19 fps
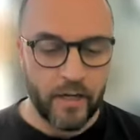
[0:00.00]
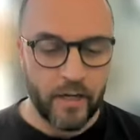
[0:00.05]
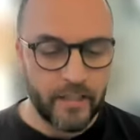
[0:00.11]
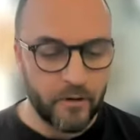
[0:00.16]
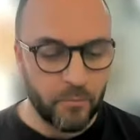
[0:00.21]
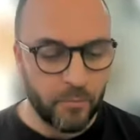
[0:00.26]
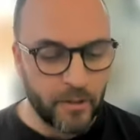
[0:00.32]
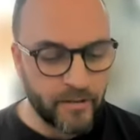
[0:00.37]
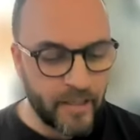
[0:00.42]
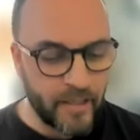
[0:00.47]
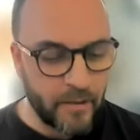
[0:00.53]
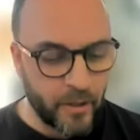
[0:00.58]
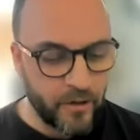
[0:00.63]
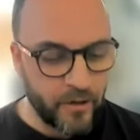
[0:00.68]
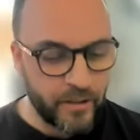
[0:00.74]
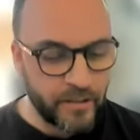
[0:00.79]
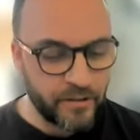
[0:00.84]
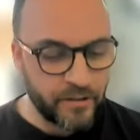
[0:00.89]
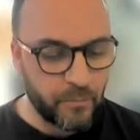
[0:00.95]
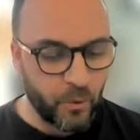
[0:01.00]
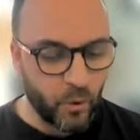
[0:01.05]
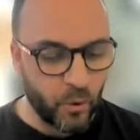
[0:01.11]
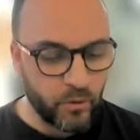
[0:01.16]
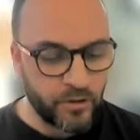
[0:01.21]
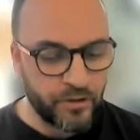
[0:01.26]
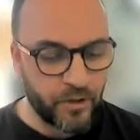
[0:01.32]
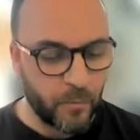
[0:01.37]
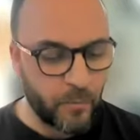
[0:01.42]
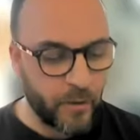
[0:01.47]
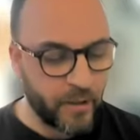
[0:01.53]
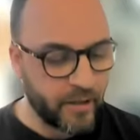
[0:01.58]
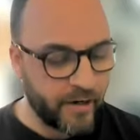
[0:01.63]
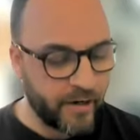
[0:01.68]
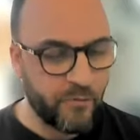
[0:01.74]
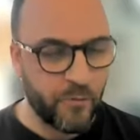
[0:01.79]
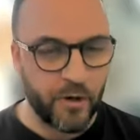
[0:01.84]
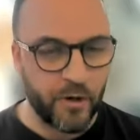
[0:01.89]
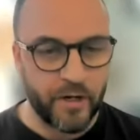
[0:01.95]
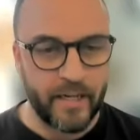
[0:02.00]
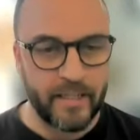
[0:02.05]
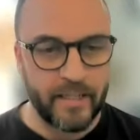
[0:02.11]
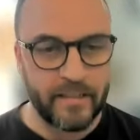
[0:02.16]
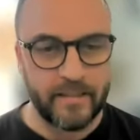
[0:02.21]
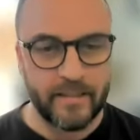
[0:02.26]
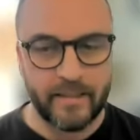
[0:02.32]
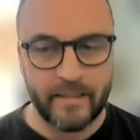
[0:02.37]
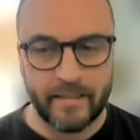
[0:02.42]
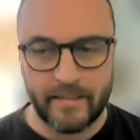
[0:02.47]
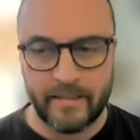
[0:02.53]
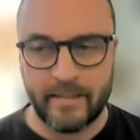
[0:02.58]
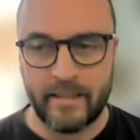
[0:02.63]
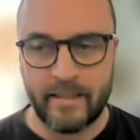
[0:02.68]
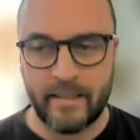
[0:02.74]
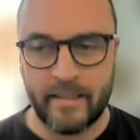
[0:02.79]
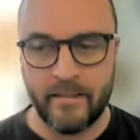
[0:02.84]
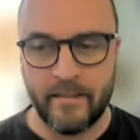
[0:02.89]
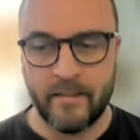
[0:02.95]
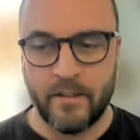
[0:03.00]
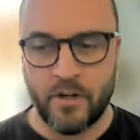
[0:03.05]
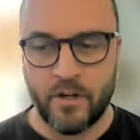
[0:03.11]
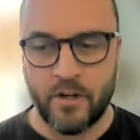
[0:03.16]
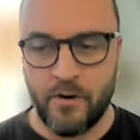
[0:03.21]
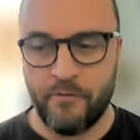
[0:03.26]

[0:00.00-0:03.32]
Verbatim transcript: the whole idea of placebo is an important topic that everybody needs to consider.